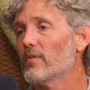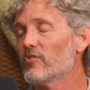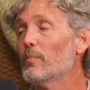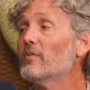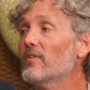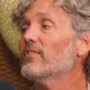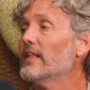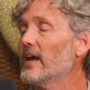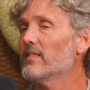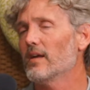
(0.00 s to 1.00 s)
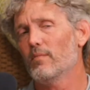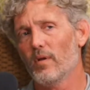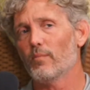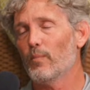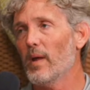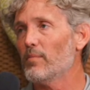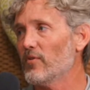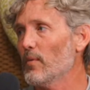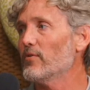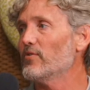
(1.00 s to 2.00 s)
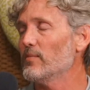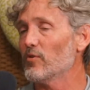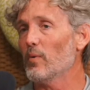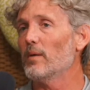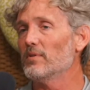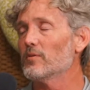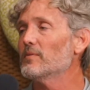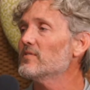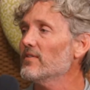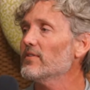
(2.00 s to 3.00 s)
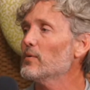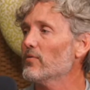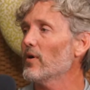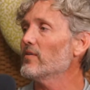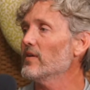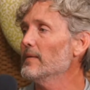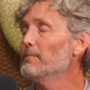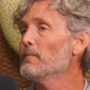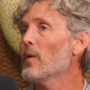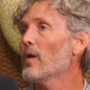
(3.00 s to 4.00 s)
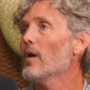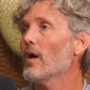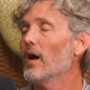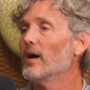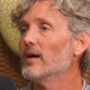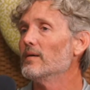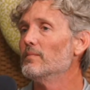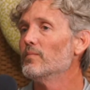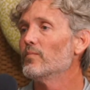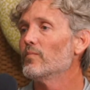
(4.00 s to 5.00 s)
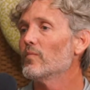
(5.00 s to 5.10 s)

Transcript: specifically, I think maybe some other teams as well, but specifically with our team, um,